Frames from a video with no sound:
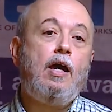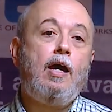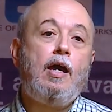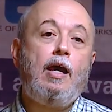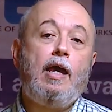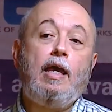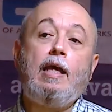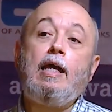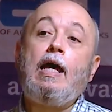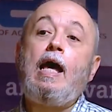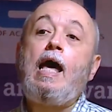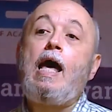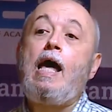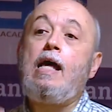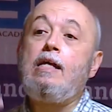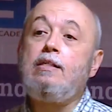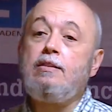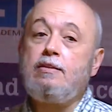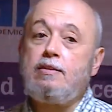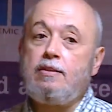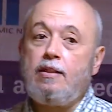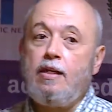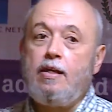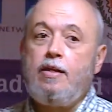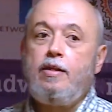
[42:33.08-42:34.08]

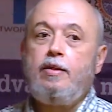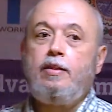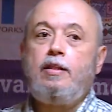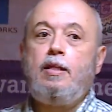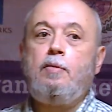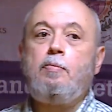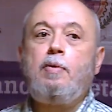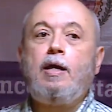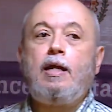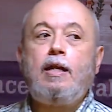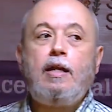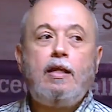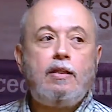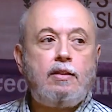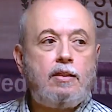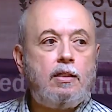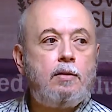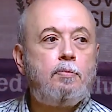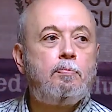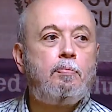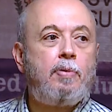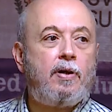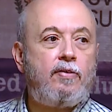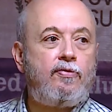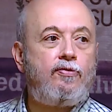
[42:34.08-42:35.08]
enhance the
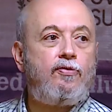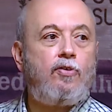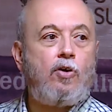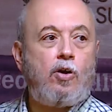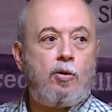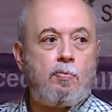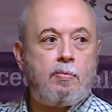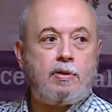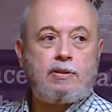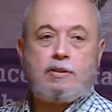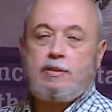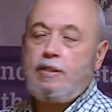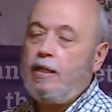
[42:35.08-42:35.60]
magnetic performance